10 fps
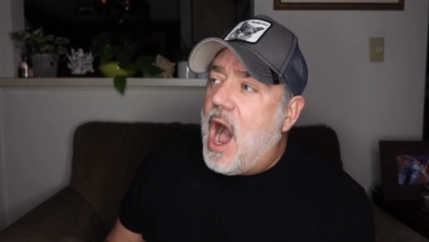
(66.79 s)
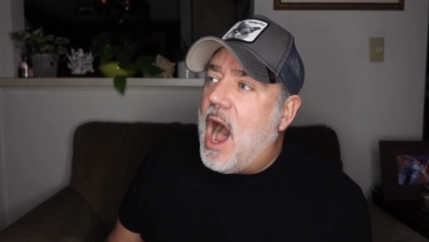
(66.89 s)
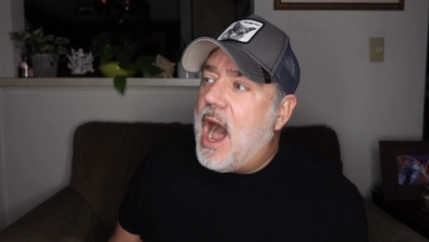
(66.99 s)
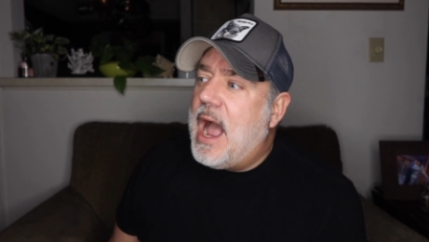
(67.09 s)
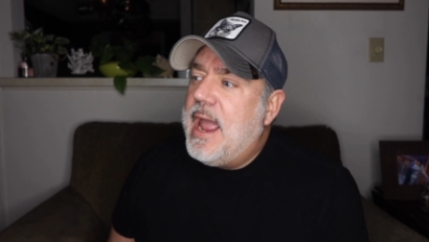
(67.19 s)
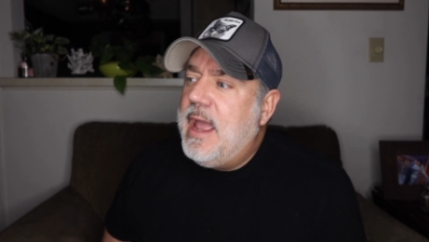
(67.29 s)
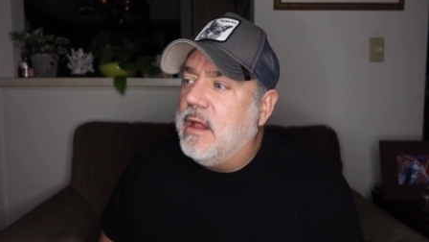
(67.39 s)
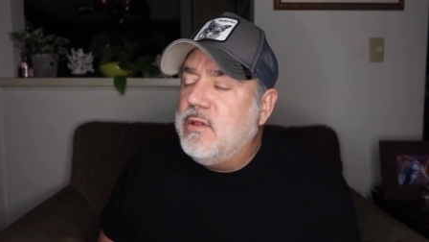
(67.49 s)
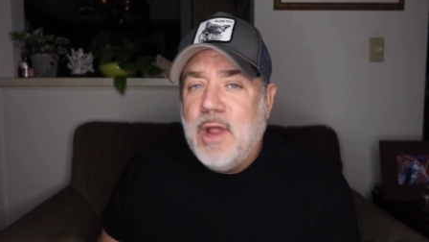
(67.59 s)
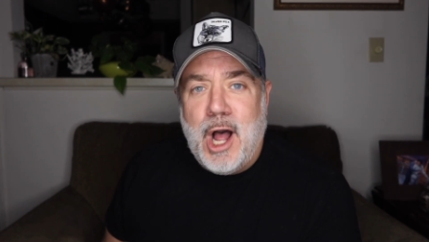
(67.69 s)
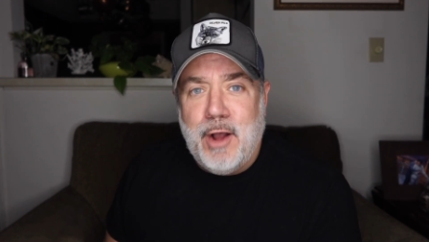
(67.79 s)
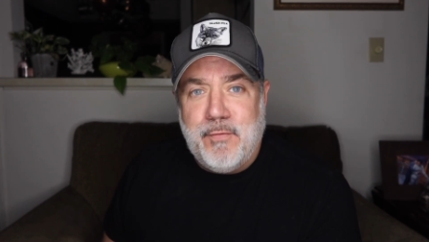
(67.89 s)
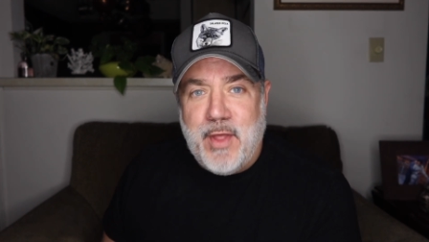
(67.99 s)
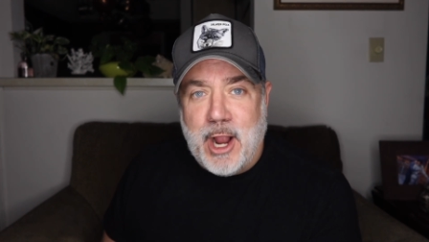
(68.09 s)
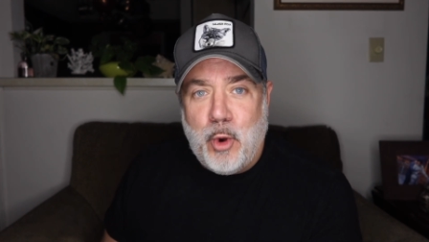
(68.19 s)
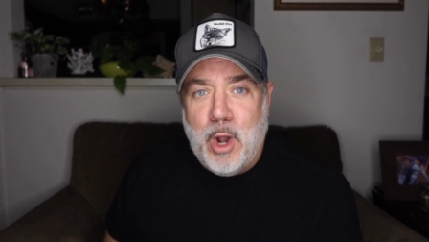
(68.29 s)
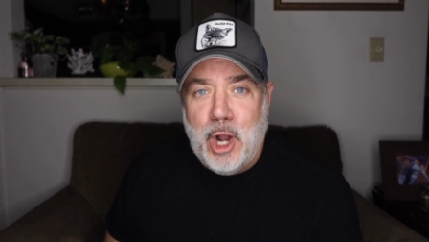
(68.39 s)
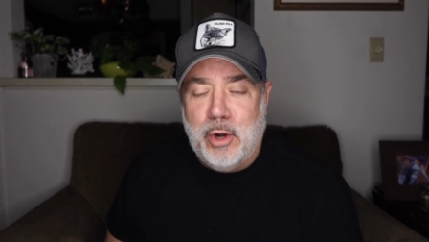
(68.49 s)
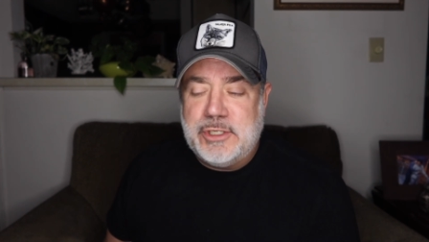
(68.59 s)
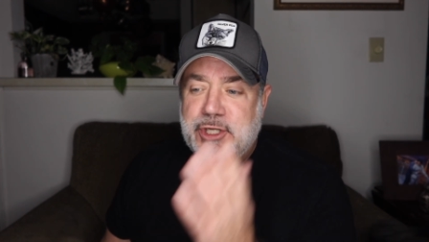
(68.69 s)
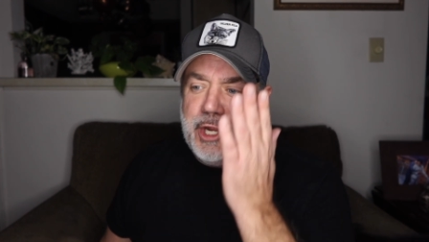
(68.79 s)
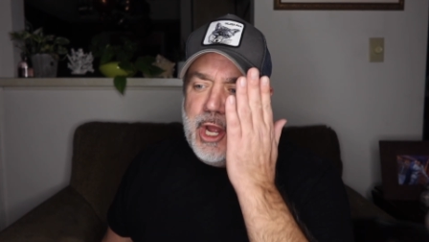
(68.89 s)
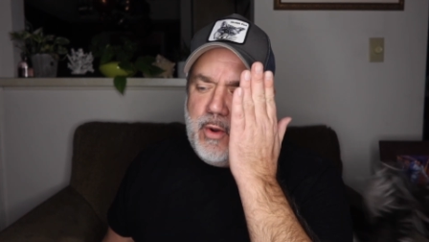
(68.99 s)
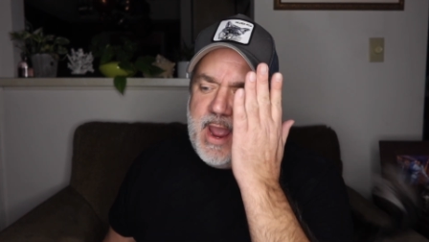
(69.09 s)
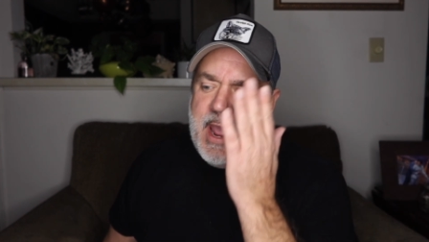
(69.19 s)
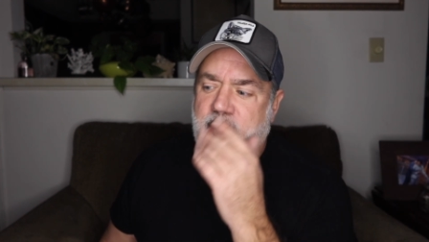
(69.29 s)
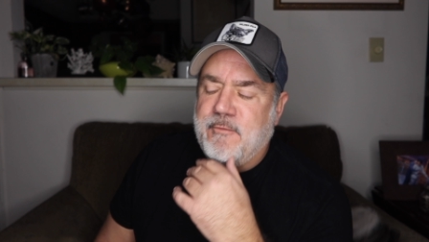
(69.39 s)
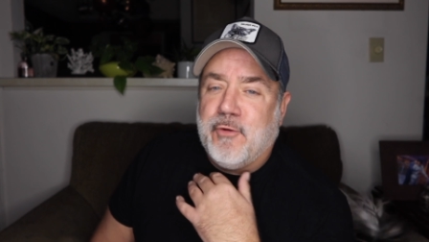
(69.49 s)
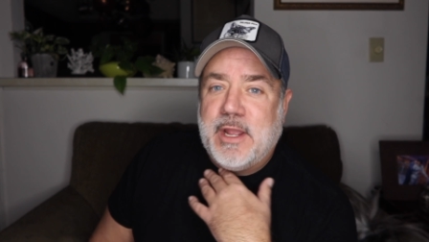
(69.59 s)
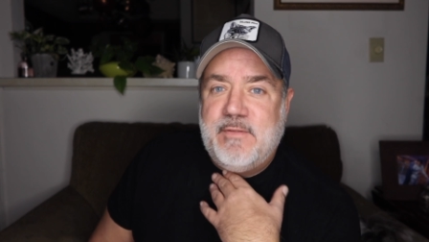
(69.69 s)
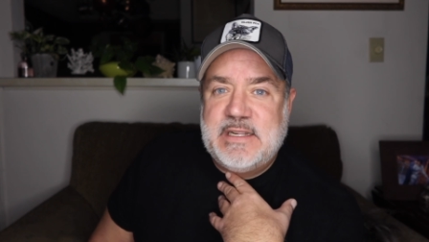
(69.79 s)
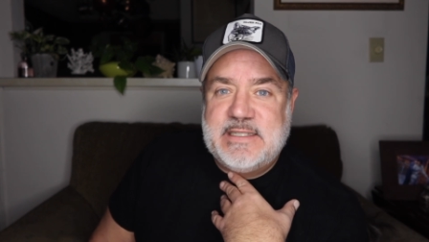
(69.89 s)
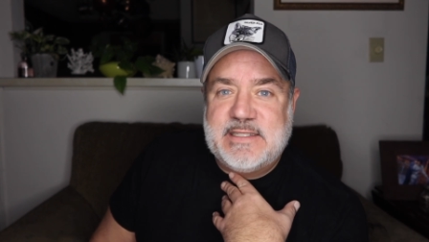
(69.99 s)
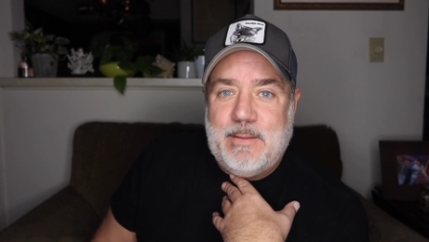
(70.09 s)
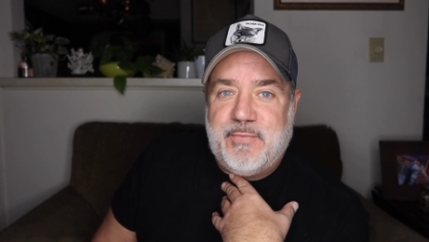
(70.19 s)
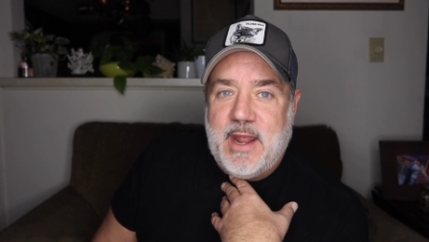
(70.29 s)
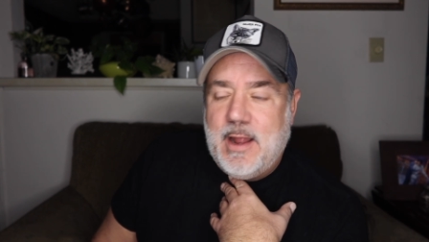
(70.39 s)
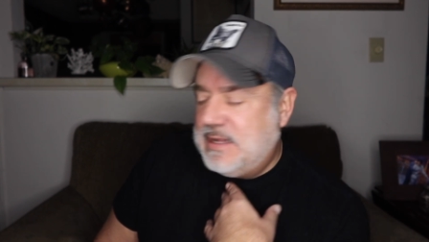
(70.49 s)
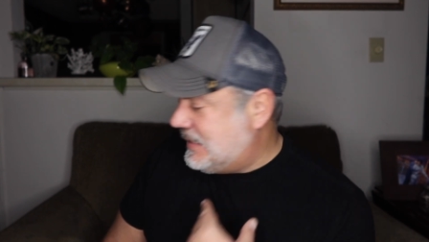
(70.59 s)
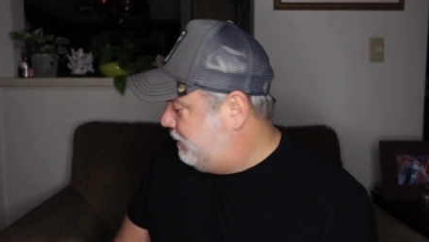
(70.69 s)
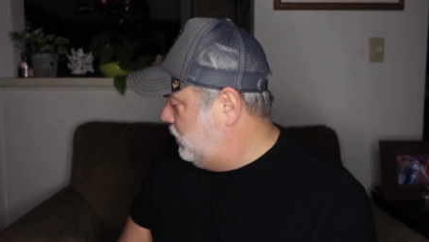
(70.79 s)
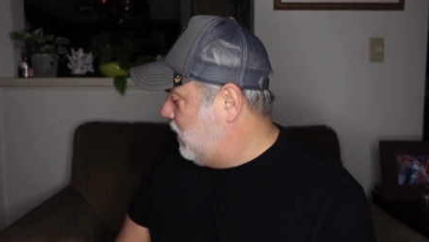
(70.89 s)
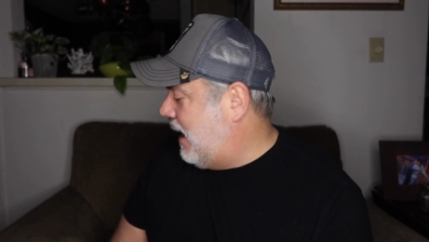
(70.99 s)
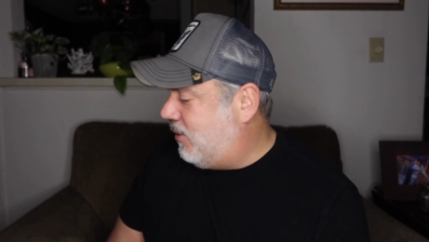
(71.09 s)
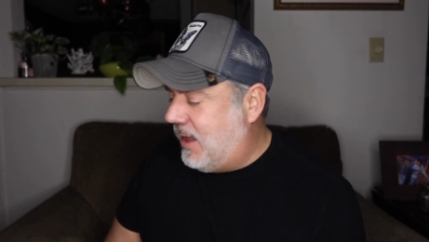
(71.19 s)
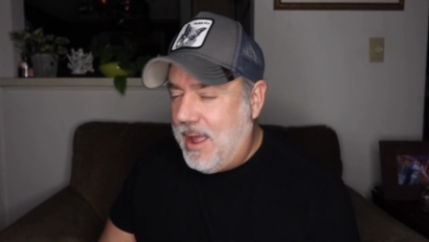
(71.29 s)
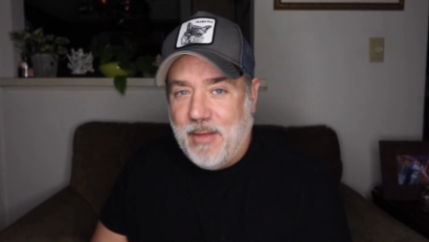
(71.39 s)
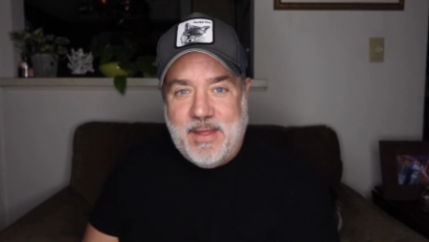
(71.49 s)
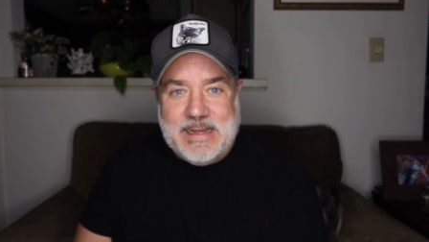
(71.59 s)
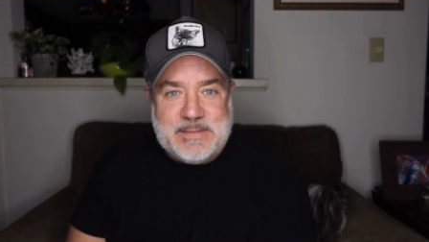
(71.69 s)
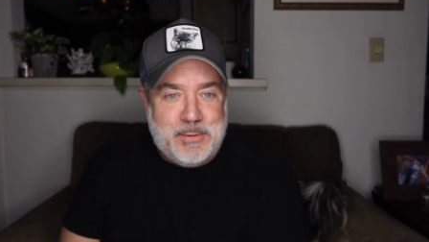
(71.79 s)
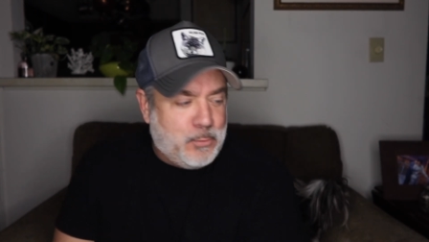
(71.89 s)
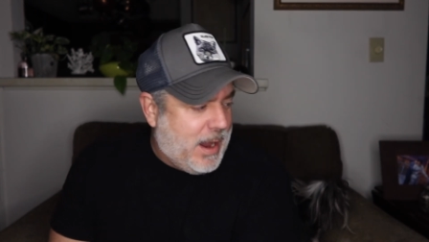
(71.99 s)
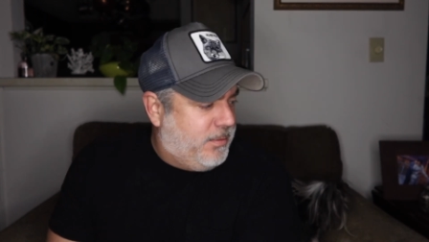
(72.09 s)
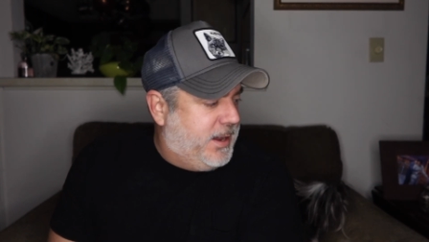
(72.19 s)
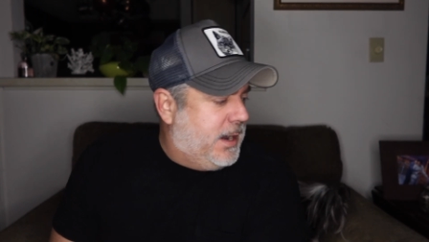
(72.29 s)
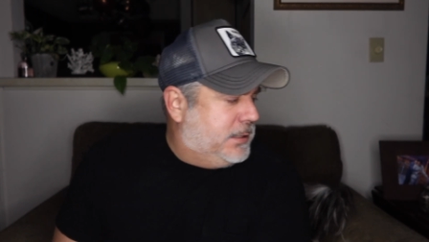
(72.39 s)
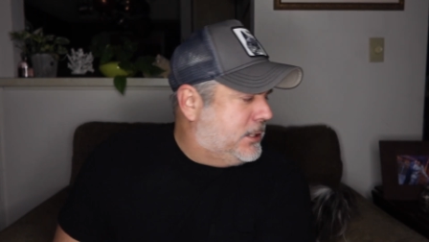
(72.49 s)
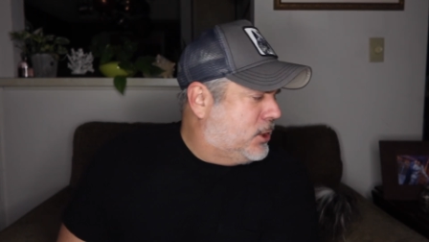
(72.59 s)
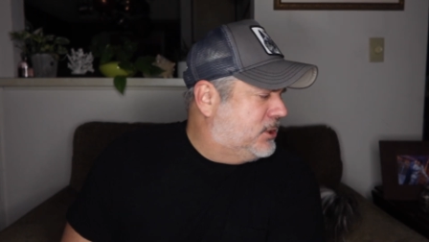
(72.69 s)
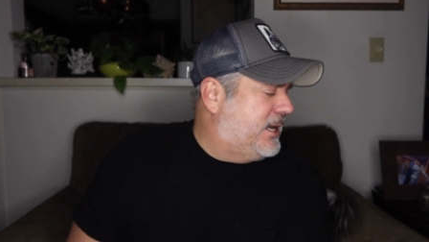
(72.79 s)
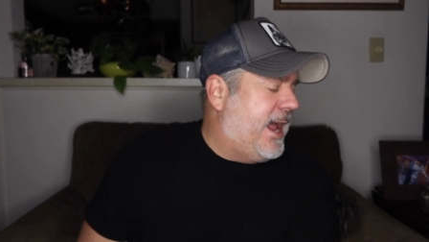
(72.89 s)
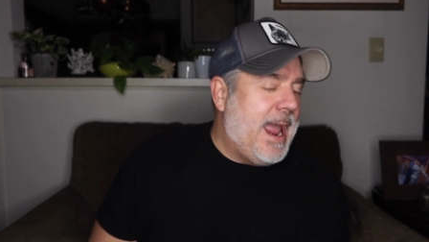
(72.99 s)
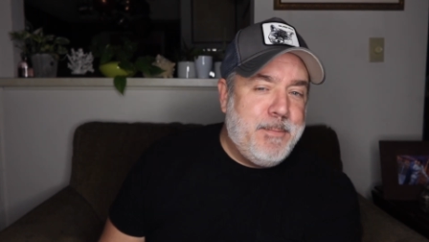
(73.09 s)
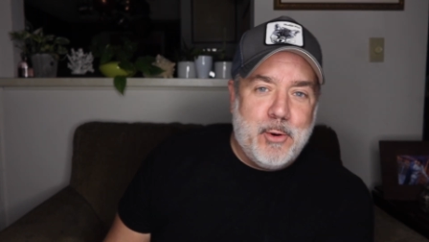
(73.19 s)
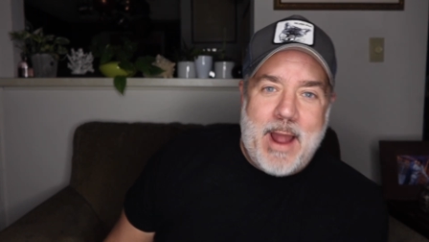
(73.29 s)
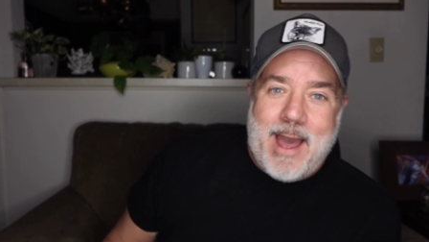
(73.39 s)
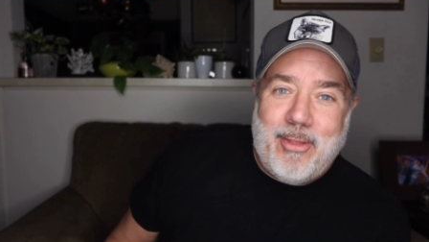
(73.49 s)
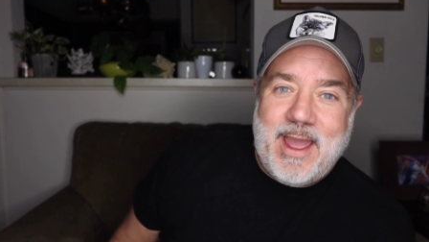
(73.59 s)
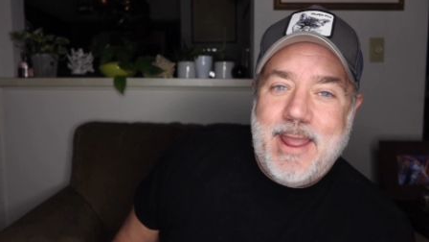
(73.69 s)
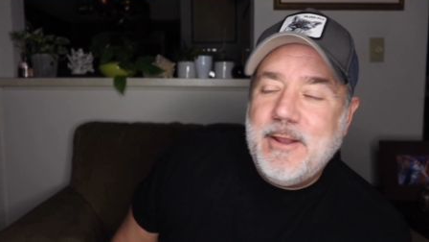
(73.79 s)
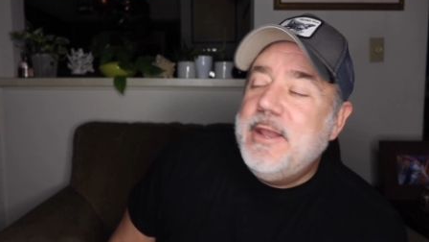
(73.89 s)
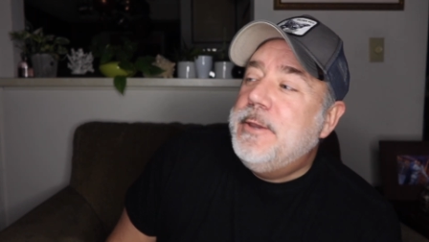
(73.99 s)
I love that quote, you know, and forgiveness is something. Is that Boo Radley? I think that's Boo Radley and not Tucker today. Hey, Boo Radley.